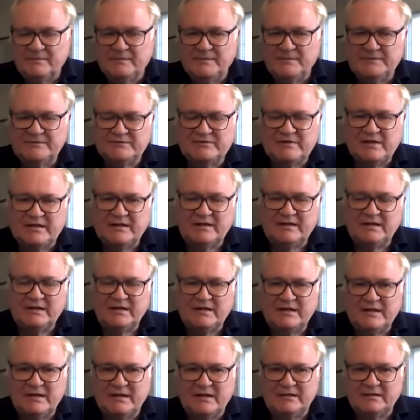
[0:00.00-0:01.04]
Let me state it
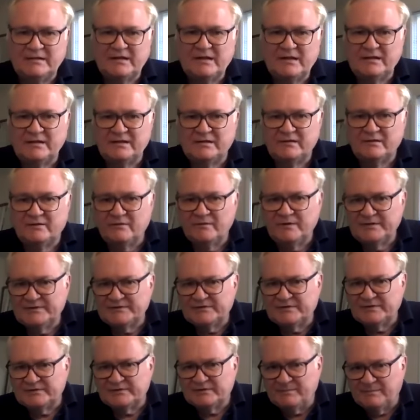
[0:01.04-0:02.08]
again. An
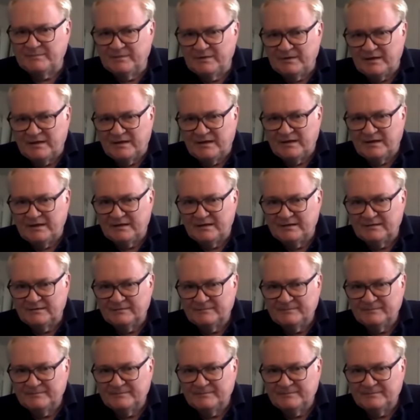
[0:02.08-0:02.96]
increasing supply